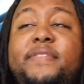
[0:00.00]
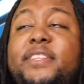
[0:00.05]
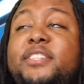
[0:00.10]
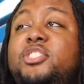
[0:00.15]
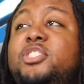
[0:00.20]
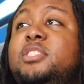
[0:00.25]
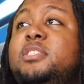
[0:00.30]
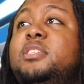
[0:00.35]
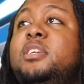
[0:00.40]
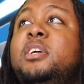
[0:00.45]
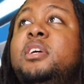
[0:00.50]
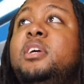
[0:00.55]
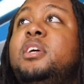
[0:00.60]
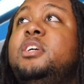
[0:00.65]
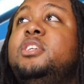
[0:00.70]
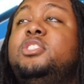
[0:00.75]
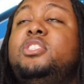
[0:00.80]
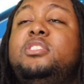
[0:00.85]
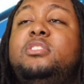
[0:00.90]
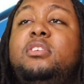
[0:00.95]
Like
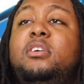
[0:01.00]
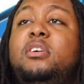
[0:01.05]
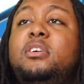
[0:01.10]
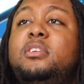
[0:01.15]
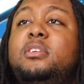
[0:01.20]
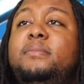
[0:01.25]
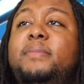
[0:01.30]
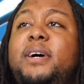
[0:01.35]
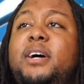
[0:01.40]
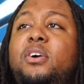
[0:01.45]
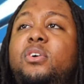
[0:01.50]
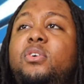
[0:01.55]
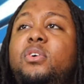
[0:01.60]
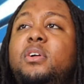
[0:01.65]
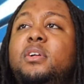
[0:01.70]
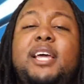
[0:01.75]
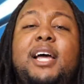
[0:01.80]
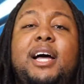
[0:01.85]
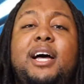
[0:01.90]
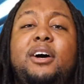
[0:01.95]
she talked about
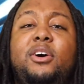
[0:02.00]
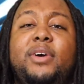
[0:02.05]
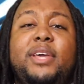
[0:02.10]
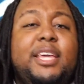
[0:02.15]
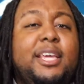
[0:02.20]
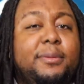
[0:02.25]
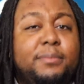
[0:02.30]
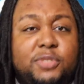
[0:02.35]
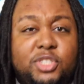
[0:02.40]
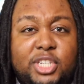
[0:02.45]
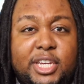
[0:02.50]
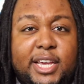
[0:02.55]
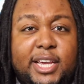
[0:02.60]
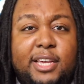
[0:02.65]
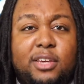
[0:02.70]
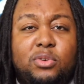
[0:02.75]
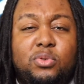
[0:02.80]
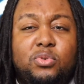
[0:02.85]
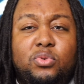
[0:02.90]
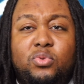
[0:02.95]
how
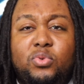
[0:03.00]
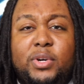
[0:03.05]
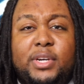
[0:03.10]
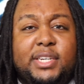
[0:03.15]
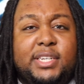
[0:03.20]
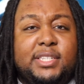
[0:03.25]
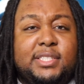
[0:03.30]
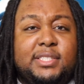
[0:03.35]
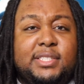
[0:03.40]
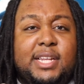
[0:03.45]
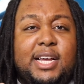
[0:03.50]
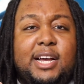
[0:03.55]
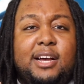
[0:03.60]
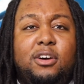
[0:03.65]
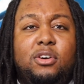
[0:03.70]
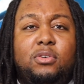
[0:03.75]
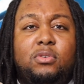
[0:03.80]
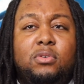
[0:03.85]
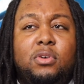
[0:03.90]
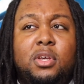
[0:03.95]
MJ, who is
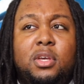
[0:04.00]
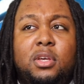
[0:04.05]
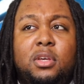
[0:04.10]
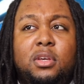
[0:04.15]
now